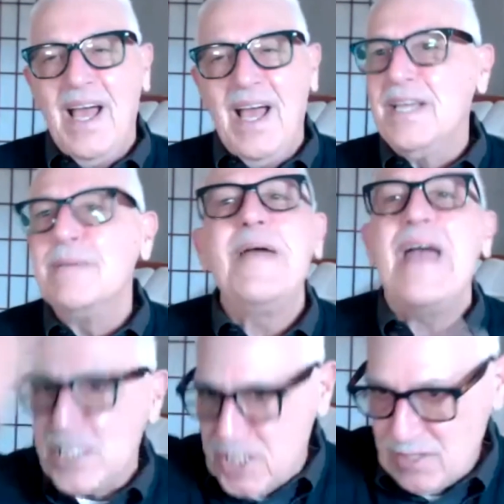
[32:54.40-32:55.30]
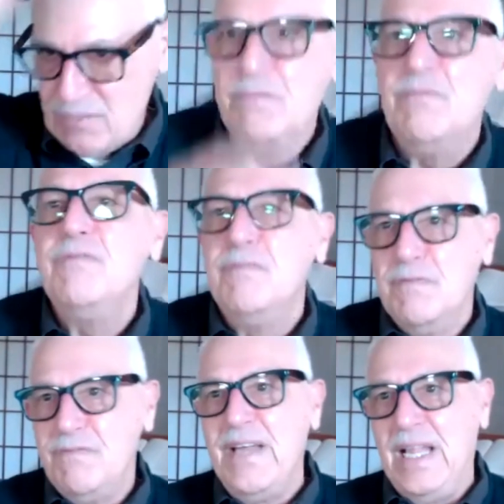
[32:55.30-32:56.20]
compassion
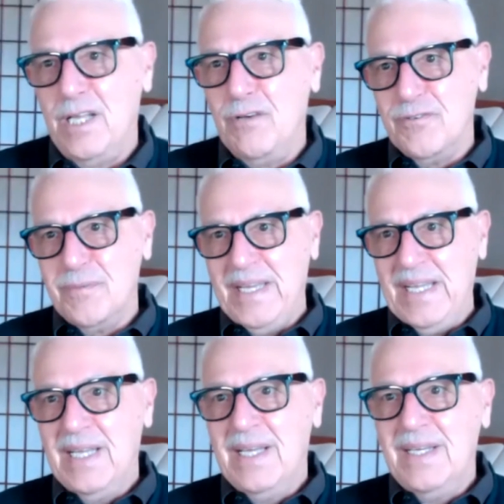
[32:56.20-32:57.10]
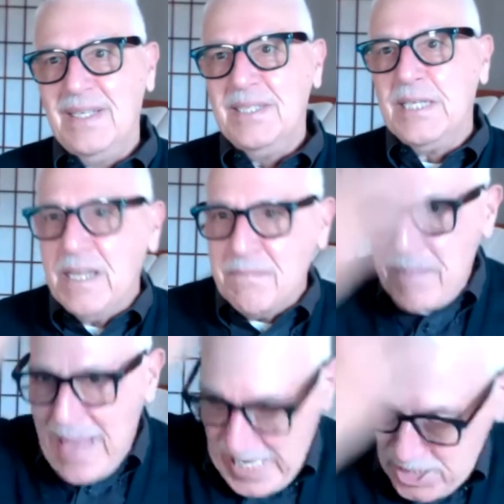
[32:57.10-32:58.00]
fell over me.
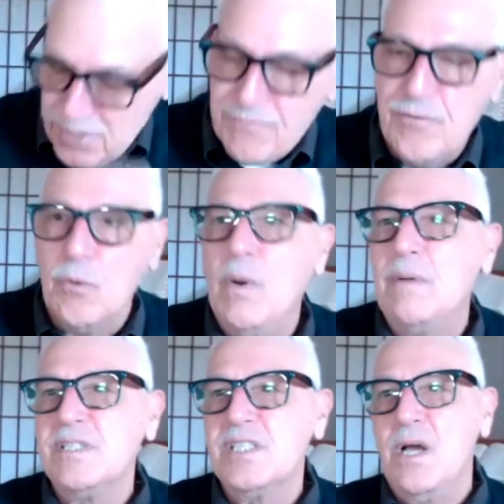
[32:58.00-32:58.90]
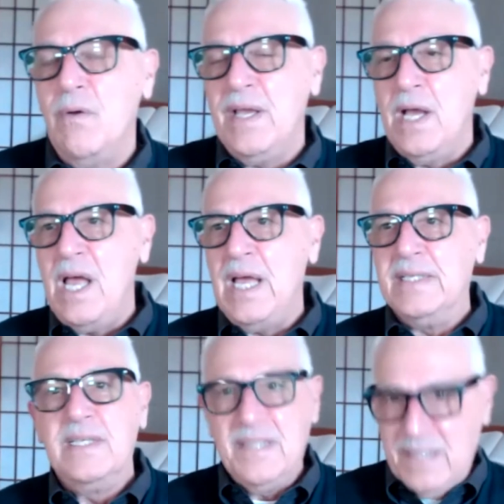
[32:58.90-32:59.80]
Compassion for what was going on,
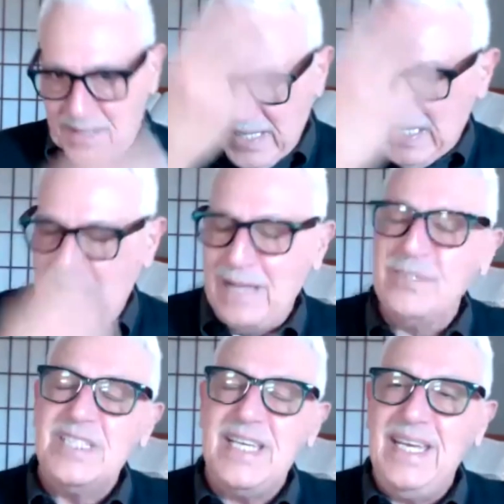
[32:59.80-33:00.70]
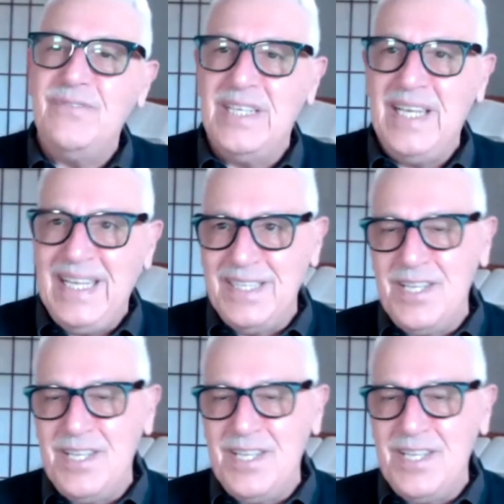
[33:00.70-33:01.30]
that I was even in the